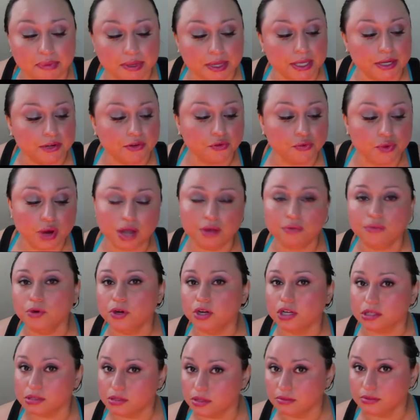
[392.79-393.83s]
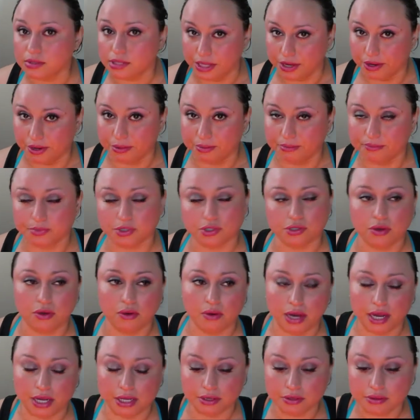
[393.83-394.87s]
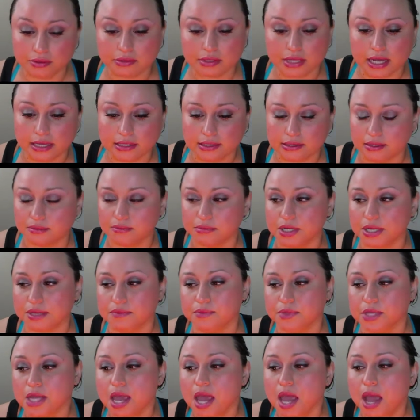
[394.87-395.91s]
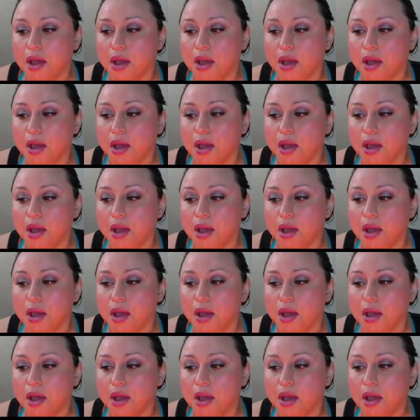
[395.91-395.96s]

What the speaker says: but groundwork is always here, so I use that sometimes.